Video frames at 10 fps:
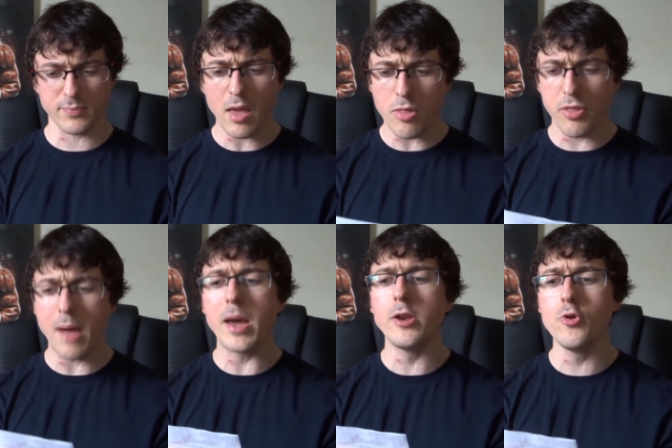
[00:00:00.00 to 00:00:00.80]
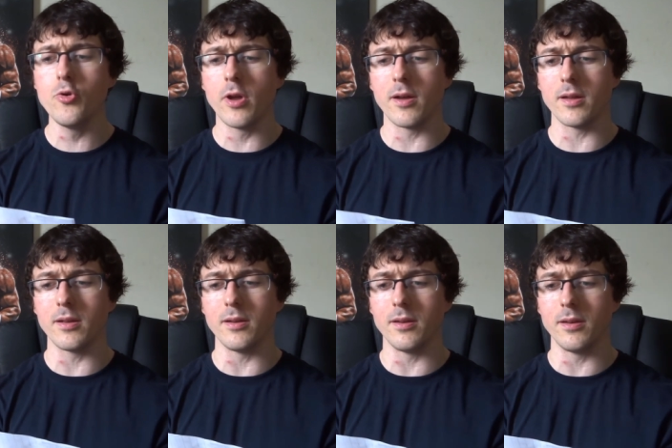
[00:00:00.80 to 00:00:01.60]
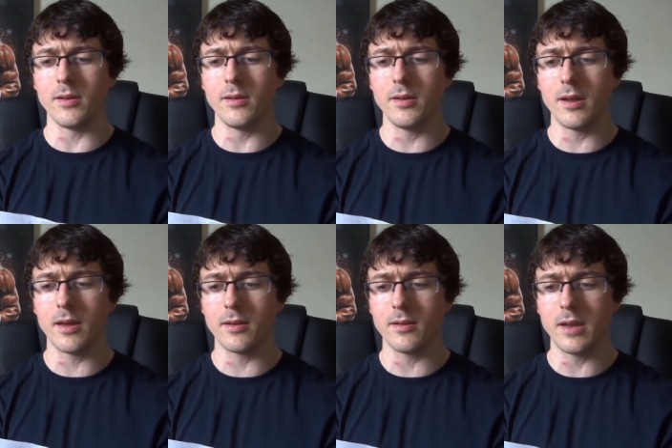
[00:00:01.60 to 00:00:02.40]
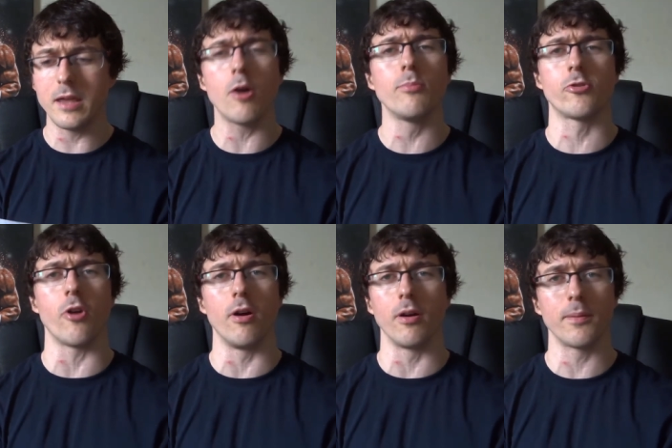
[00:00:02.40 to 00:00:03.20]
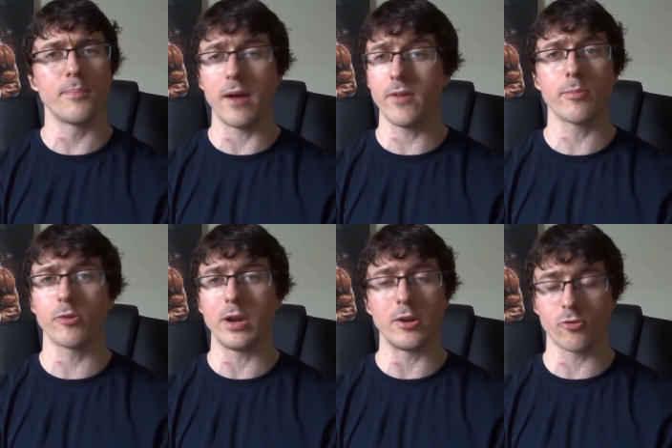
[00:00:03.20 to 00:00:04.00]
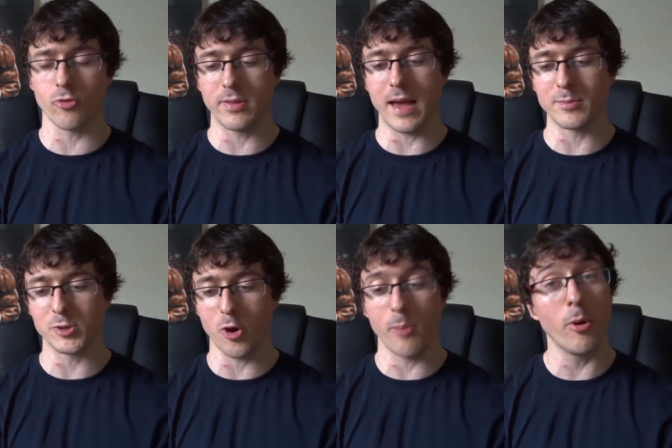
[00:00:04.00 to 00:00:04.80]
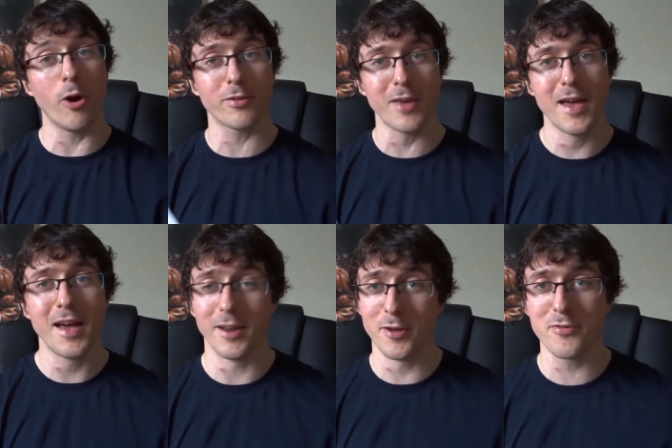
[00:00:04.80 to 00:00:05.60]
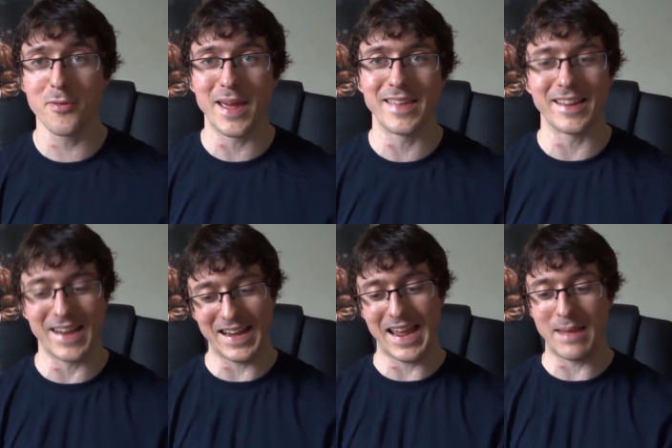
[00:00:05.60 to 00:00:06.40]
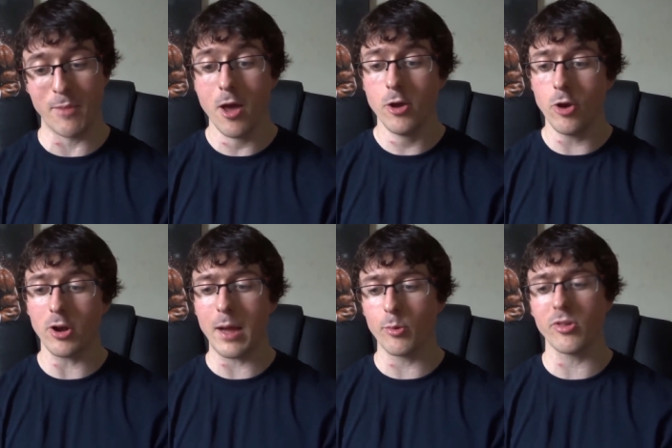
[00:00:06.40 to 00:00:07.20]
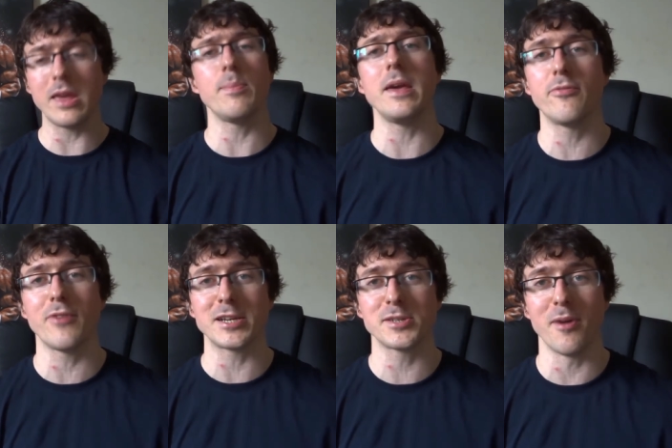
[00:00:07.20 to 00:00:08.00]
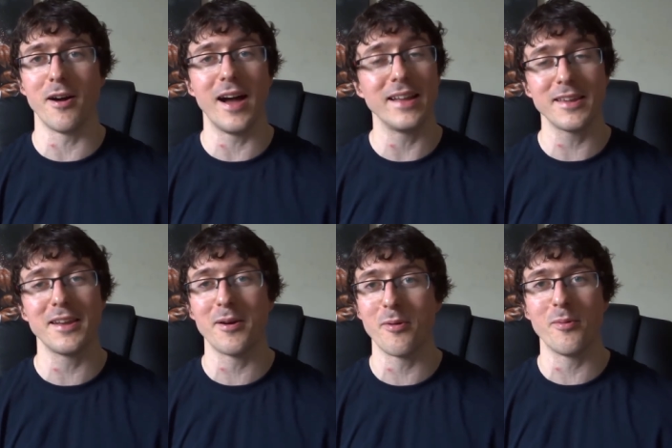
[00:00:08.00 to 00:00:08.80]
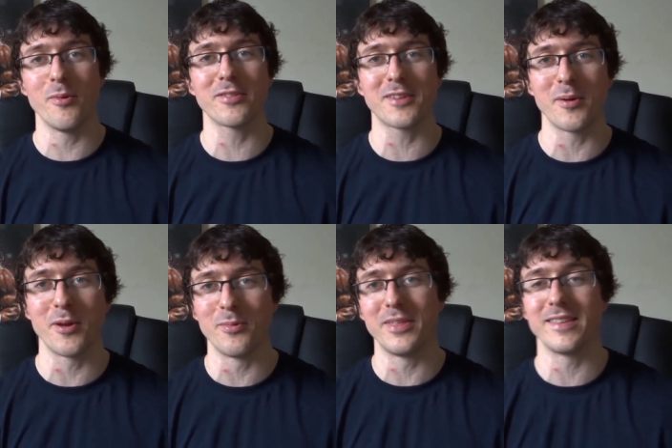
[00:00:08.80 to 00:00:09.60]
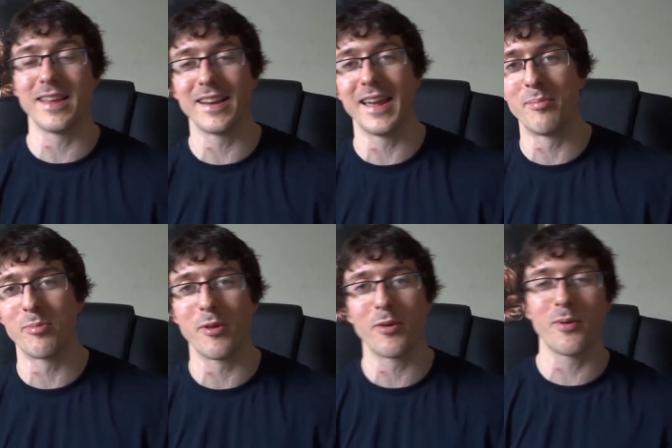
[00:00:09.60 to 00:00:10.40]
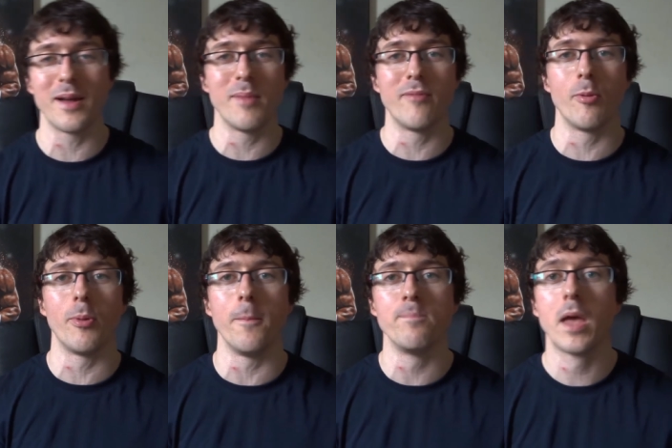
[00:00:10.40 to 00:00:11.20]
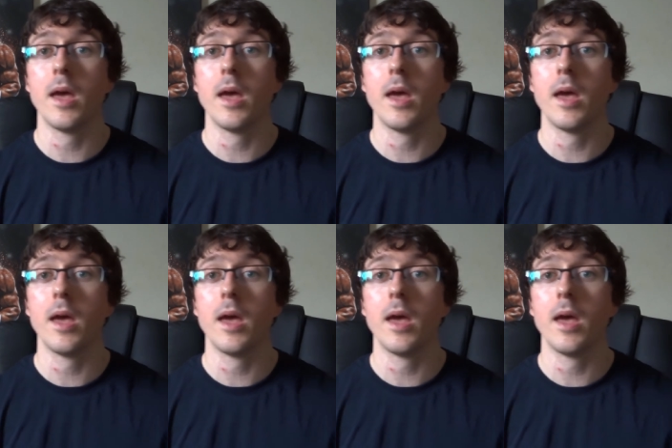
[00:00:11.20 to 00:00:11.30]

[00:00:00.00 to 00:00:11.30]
Thammanoon N- Niyomtrong. I've absolutely destroyed that, I'm sure. But another amazing nickname, Knockout CP Freshmart. I don't know what's going on with these nicknames, but they're quite memorable.